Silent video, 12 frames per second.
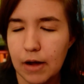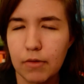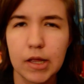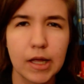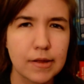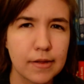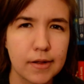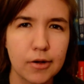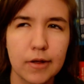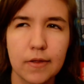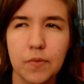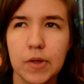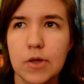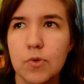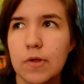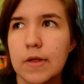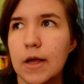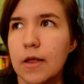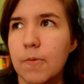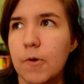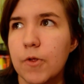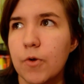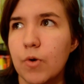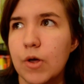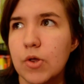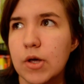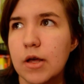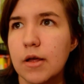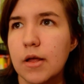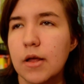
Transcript: I really like the series. It's really interesting. It's part of the Grisha